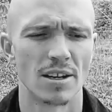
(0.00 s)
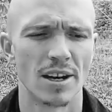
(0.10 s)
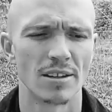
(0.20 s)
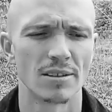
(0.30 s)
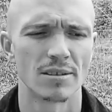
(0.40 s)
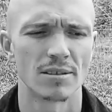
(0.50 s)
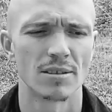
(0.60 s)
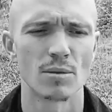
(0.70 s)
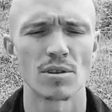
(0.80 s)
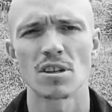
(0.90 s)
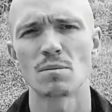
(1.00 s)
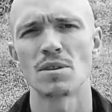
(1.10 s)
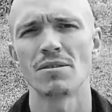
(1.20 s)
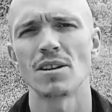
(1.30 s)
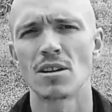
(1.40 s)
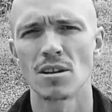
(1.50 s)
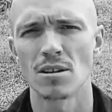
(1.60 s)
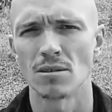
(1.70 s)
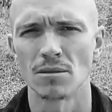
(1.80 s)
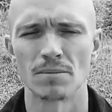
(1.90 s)
And there was this specific
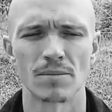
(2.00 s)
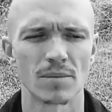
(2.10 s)
girl.